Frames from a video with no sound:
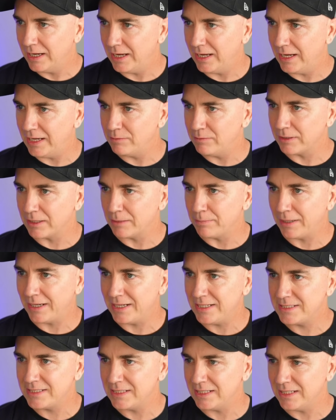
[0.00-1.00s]
and we're gonna
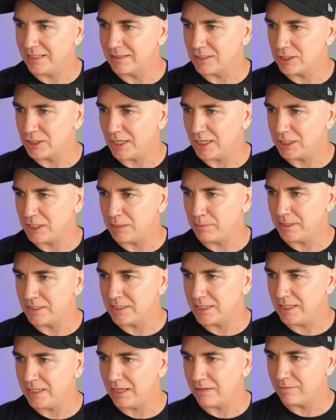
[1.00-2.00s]
paste it into
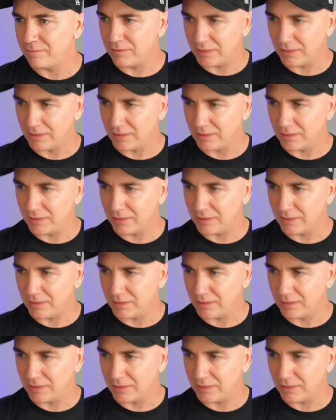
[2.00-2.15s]
ChatGPT and